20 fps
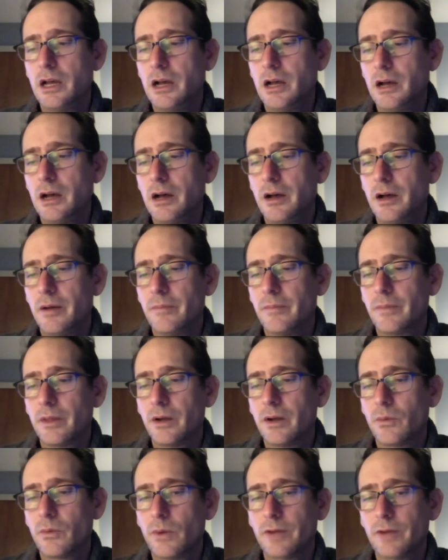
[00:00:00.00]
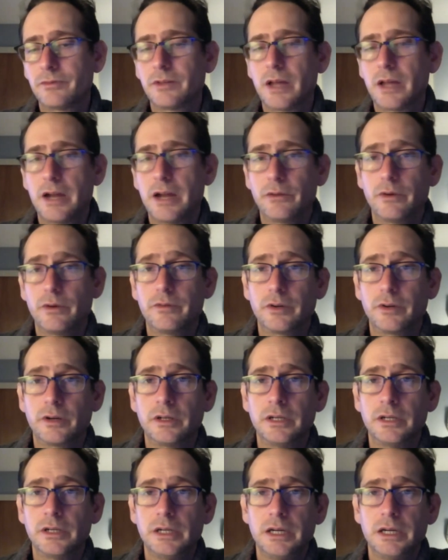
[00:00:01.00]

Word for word: a wet fly river.